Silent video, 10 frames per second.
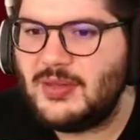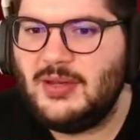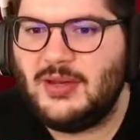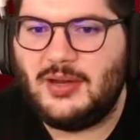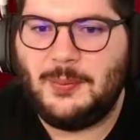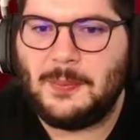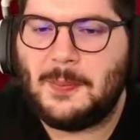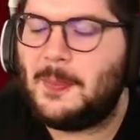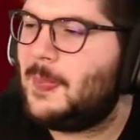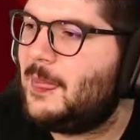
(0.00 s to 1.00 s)

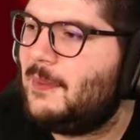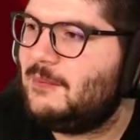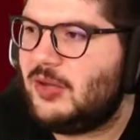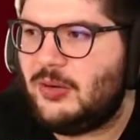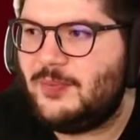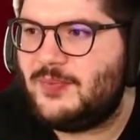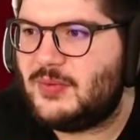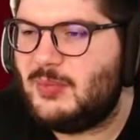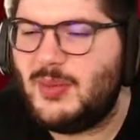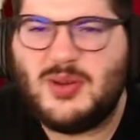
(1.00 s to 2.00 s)
So
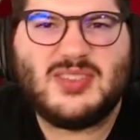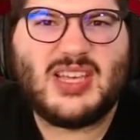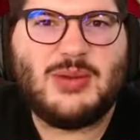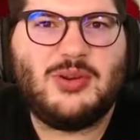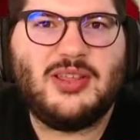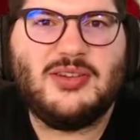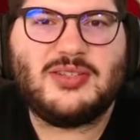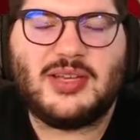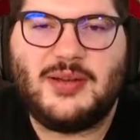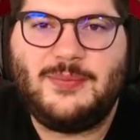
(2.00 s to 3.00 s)
maybe I'll have to get one of
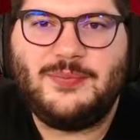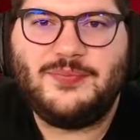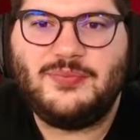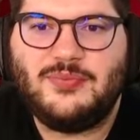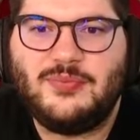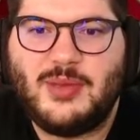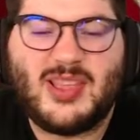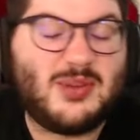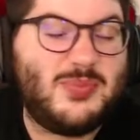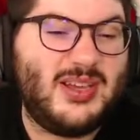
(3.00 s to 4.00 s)
those. Maybe
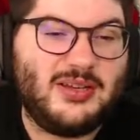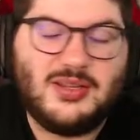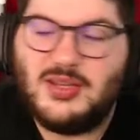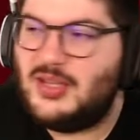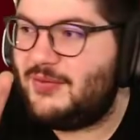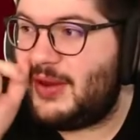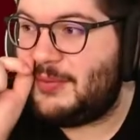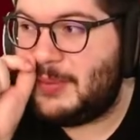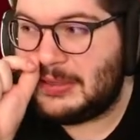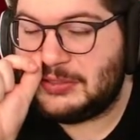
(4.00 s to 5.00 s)
that'll be if I ever
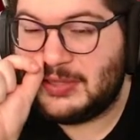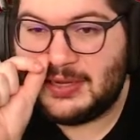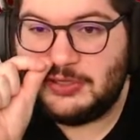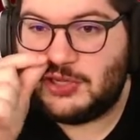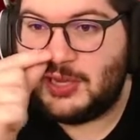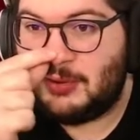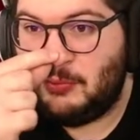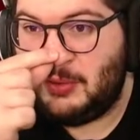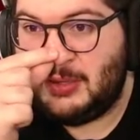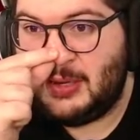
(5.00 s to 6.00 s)
make a second channel
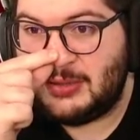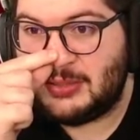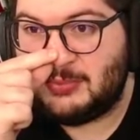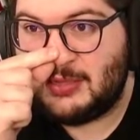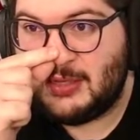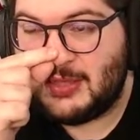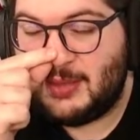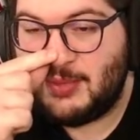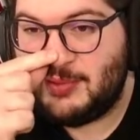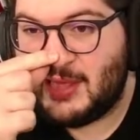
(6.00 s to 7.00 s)
one day or something like
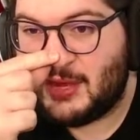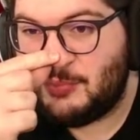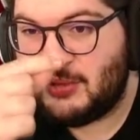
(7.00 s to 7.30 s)
that, maybe that'll be